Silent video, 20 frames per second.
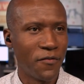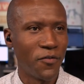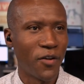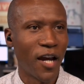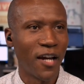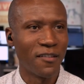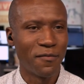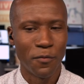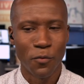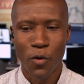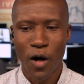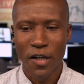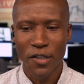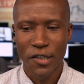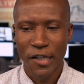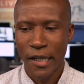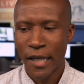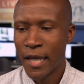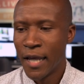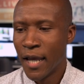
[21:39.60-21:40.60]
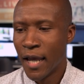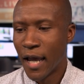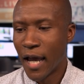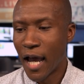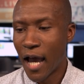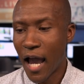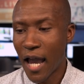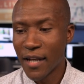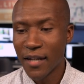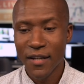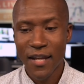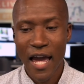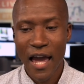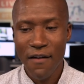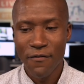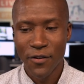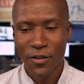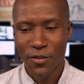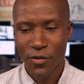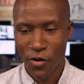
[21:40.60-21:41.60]
If you guys have been watching, I didn't
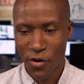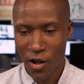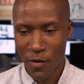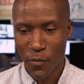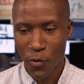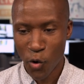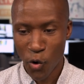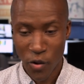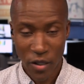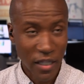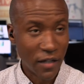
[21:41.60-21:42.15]
have this chart up or the